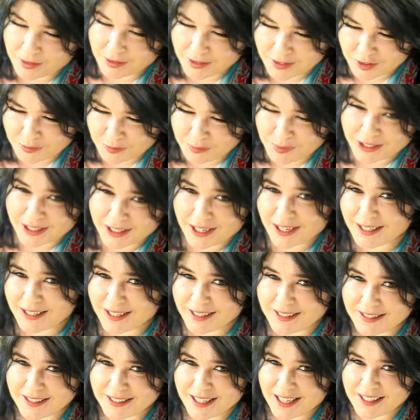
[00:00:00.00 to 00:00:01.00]
months of me getting
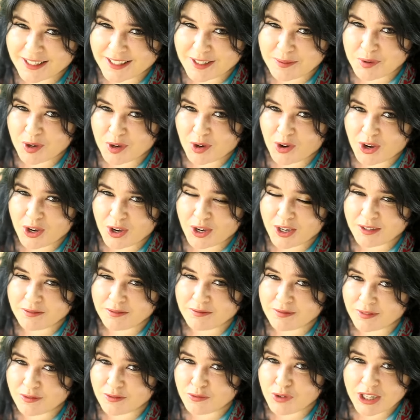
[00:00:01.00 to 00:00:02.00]
it together, but I
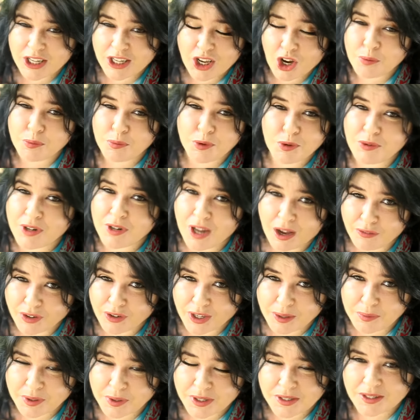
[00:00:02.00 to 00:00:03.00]
really hope you love
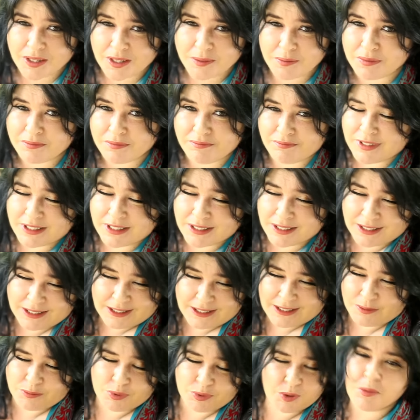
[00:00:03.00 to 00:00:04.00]
it because i have
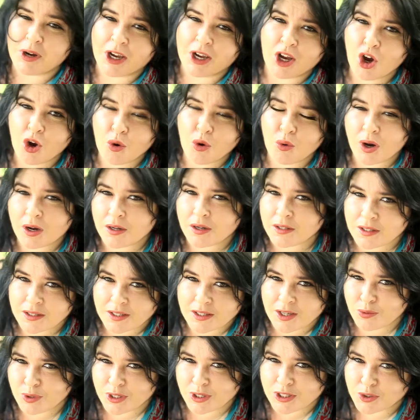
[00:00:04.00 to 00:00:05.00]
put my whole heart and
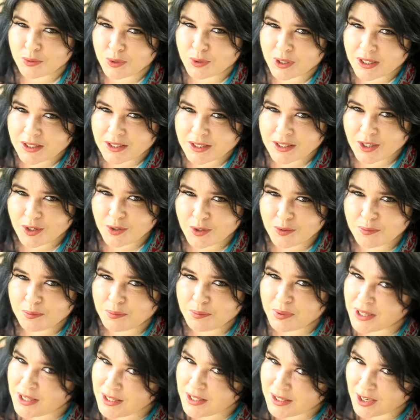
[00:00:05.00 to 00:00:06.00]
soul into it. So
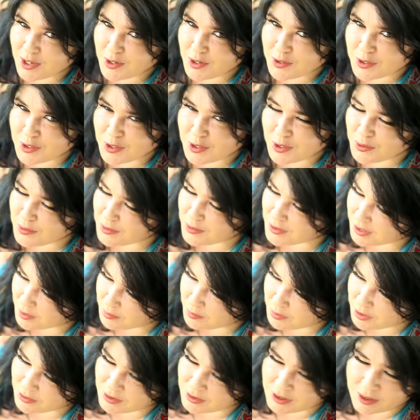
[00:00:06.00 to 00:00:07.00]
please go to
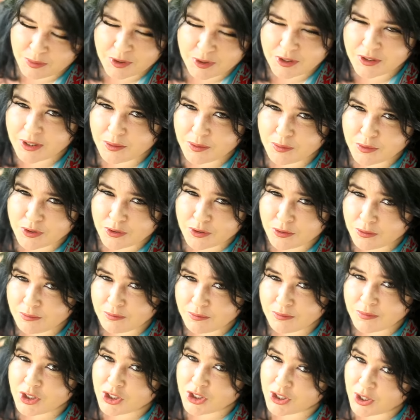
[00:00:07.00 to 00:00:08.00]

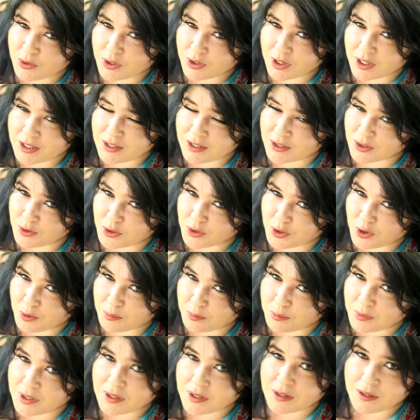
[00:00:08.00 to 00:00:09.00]

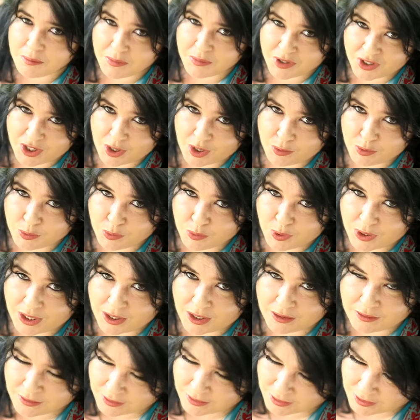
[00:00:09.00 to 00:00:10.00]
www.micheleknight.com, Michele with one
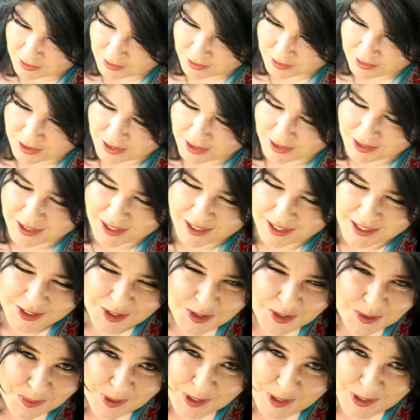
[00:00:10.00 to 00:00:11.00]
L. Take care and
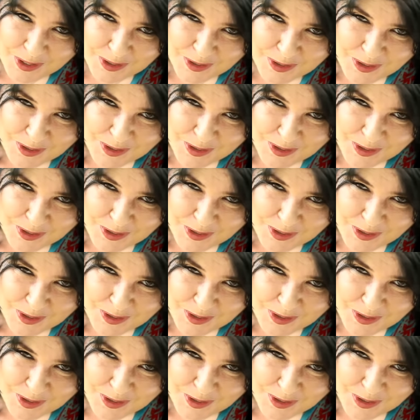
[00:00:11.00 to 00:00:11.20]
I'll speak to you